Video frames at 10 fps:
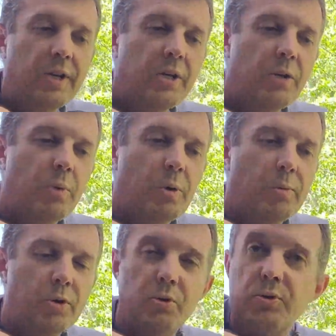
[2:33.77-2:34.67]
You want to
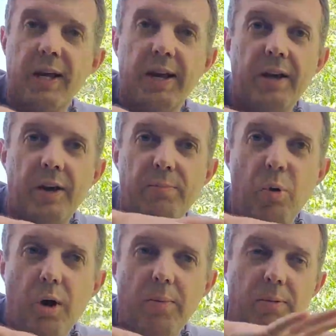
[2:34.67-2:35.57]
reduce that kind of
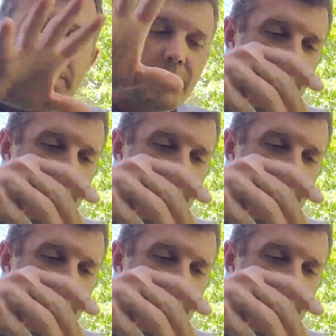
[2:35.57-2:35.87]
problem